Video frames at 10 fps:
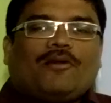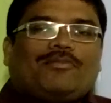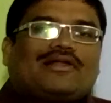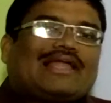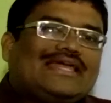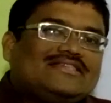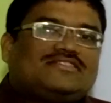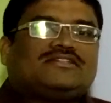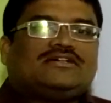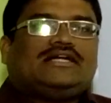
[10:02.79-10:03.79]

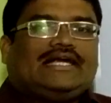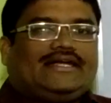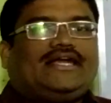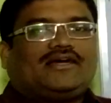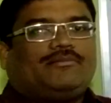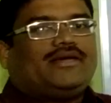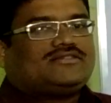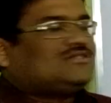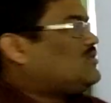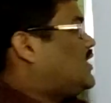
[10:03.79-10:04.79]
popularized
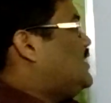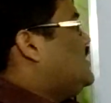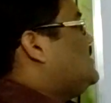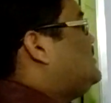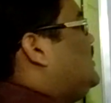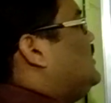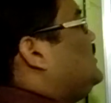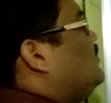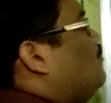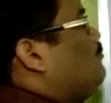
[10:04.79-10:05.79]
databases. Okay. say
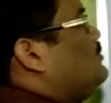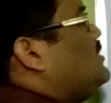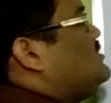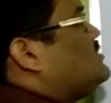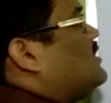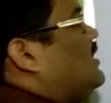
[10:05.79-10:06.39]
this is